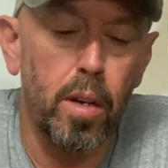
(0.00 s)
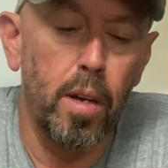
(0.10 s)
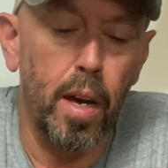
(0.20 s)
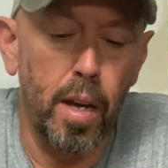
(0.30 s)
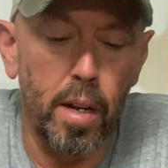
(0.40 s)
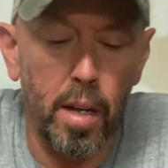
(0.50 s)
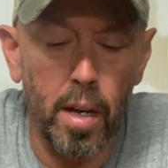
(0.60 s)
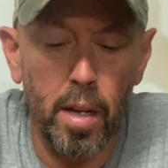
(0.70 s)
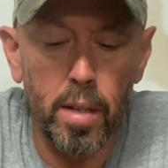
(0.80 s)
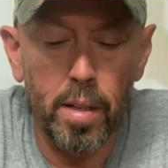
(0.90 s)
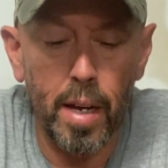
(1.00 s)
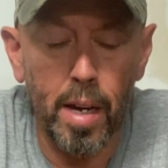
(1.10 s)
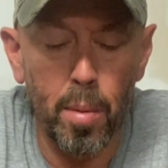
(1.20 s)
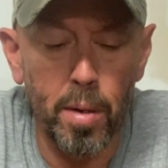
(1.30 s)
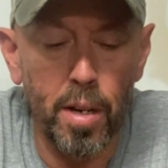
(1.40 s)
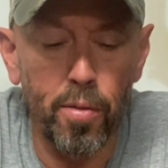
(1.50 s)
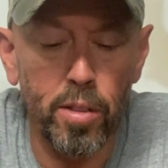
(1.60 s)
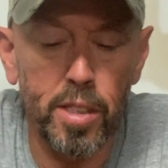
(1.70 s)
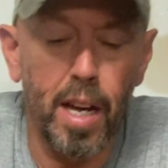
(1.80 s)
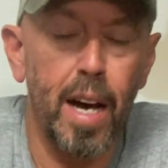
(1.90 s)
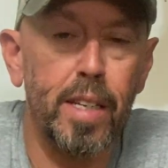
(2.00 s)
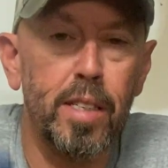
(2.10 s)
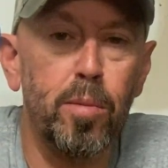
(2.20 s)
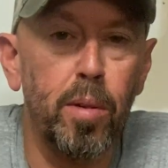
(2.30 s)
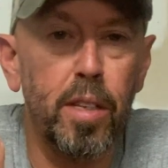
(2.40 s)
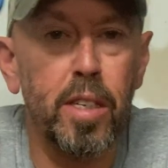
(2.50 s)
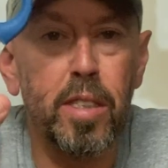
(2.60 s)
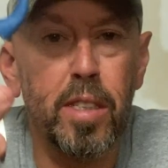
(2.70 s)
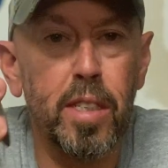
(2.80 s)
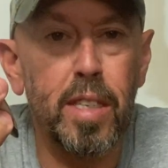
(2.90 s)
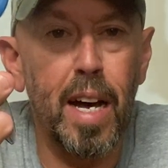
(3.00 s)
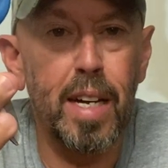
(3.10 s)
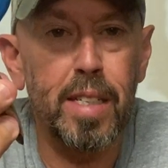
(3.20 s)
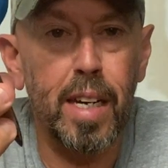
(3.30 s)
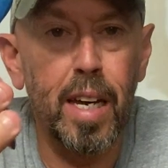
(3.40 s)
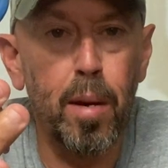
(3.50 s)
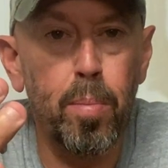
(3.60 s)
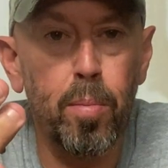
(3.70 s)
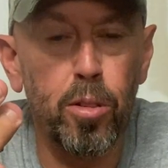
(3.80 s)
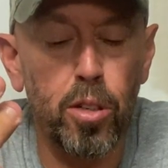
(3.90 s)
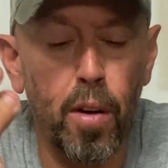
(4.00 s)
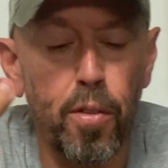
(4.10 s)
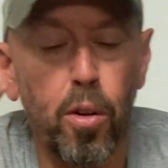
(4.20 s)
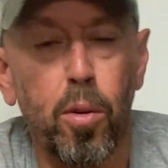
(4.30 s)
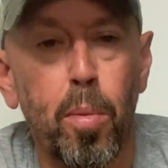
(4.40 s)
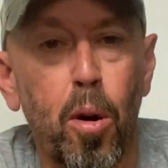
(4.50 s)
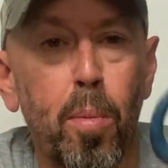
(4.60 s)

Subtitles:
And they come in different sizes, but this is the size I keep most often on the boat.